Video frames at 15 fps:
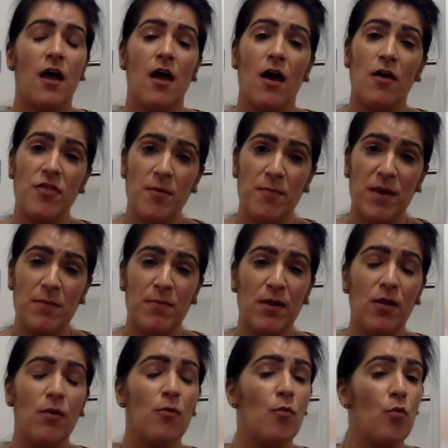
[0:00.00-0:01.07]
Other
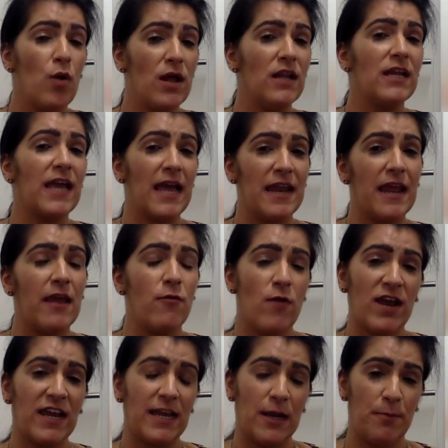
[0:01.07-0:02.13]
people will get a
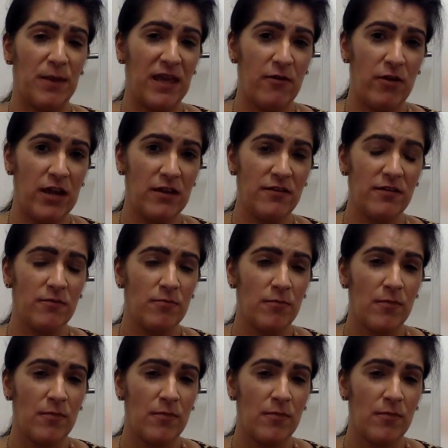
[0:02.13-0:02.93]
regular period,